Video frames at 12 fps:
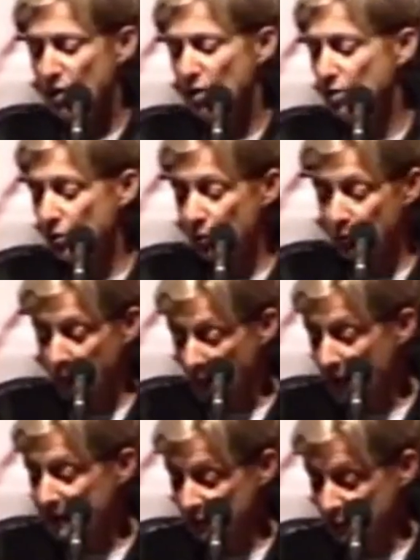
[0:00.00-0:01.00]
Oh,
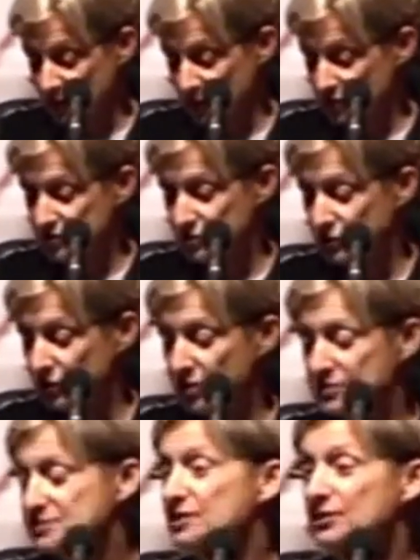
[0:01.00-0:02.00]
why do we concern
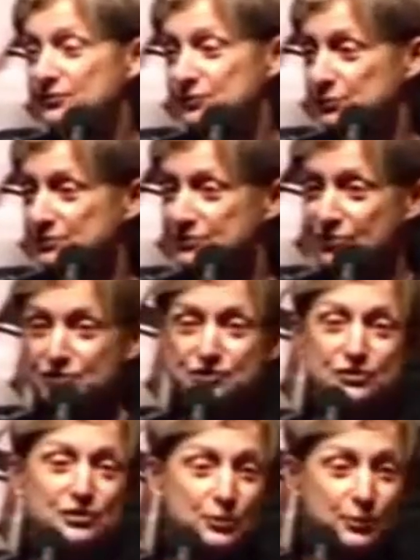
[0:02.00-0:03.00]
ourselves with such
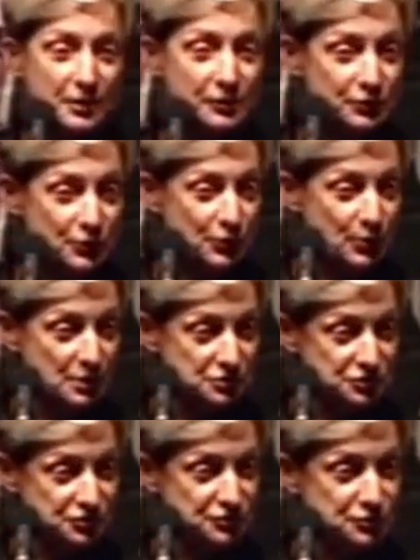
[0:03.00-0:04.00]
theoretical
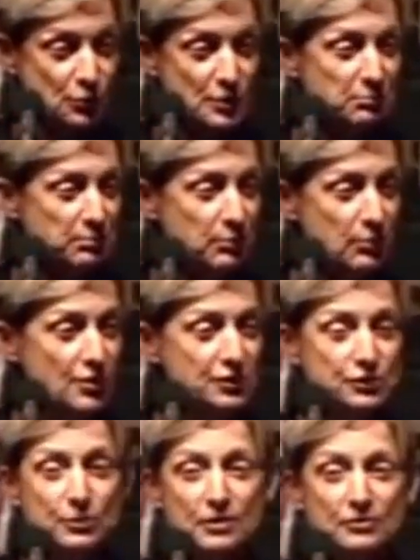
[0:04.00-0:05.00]
questions? What brought
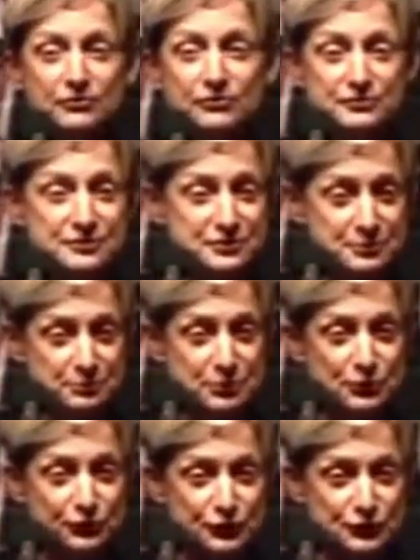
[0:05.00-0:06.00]
you out of the
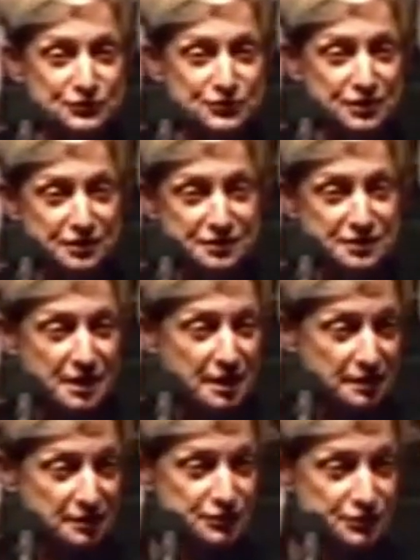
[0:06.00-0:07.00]
beautiful sunny day
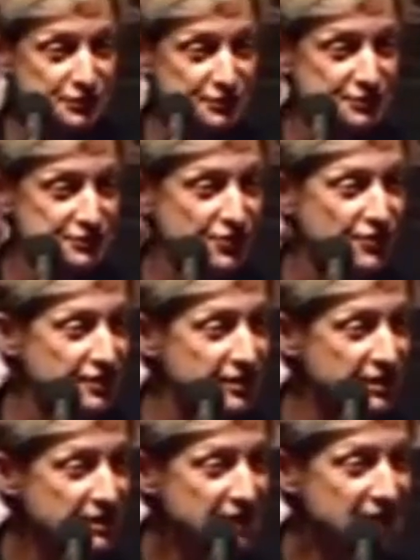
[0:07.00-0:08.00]
into this dark
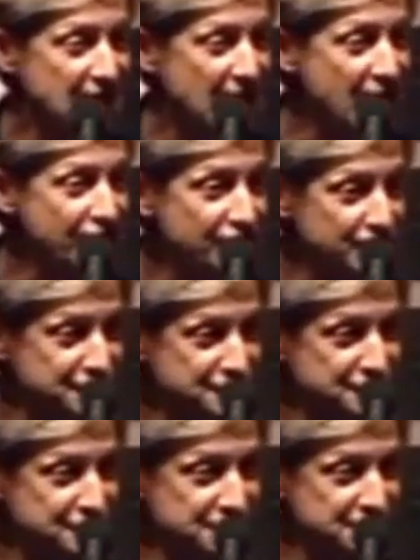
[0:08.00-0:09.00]
cavern to
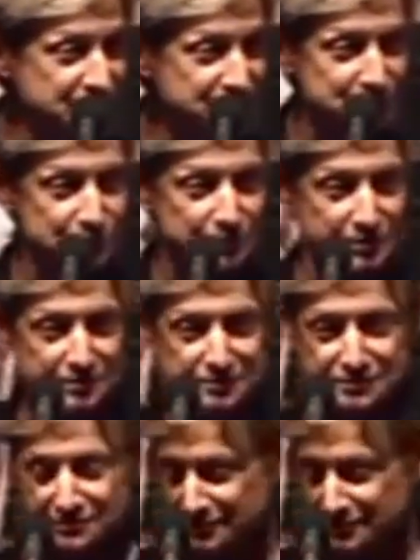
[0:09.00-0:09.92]
listen to this?